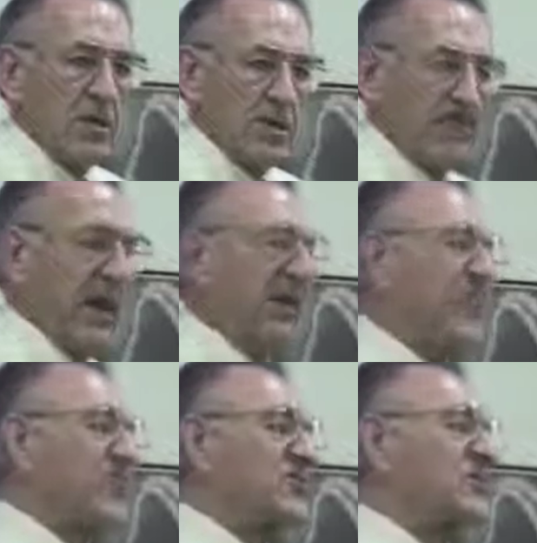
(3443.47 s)
We're
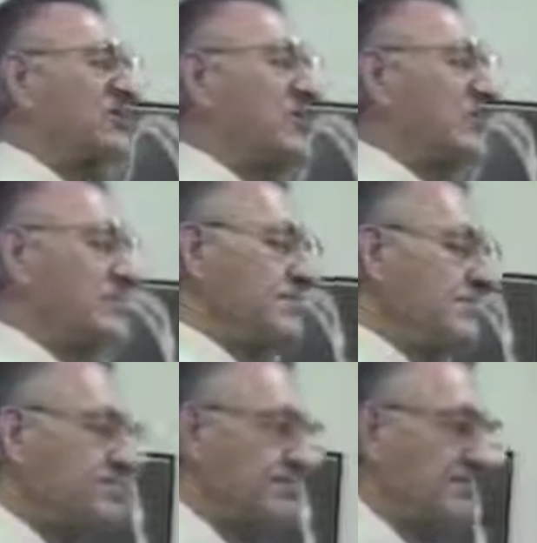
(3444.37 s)
manifested sons
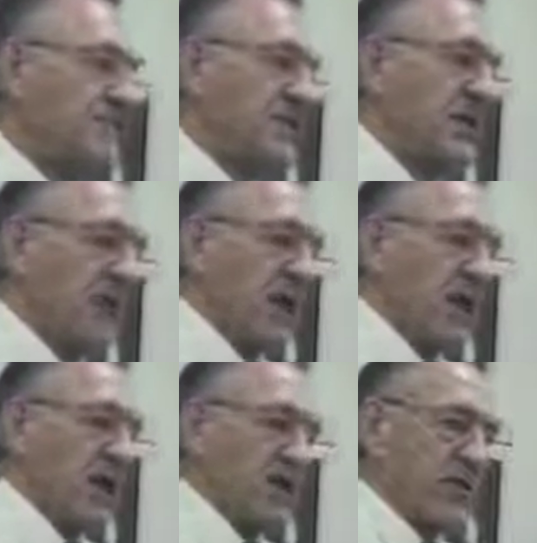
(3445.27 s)

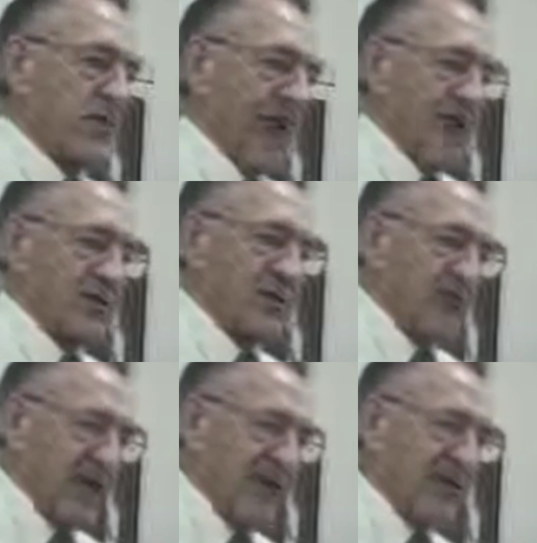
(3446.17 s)
on the grounds
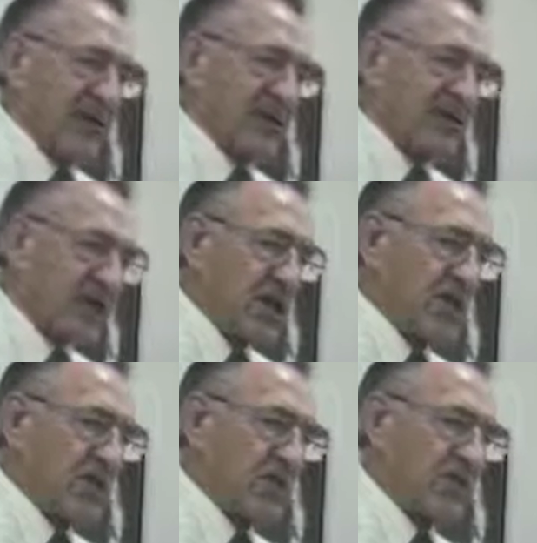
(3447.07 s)
of believing and
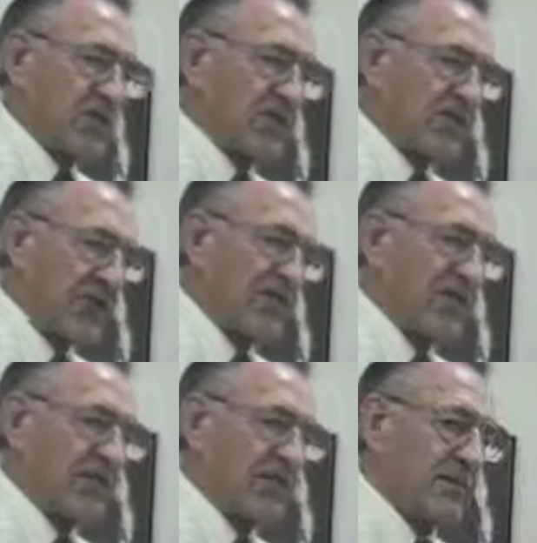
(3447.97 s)
seeing what the
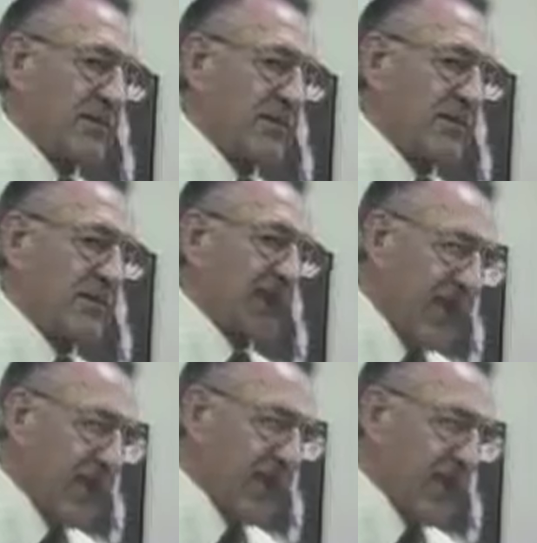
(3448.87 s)
prophet
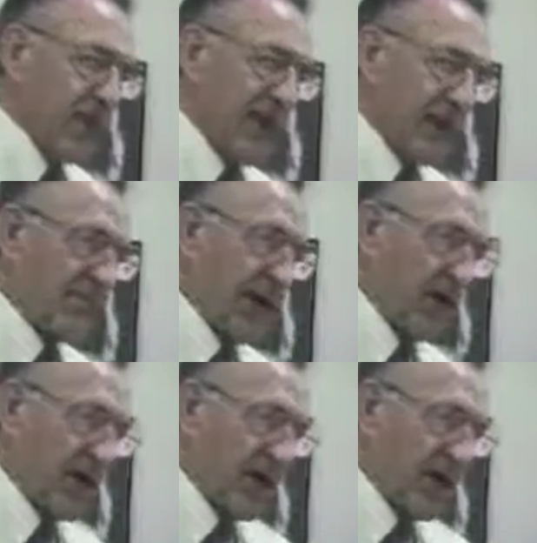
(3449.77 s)
came through by the power of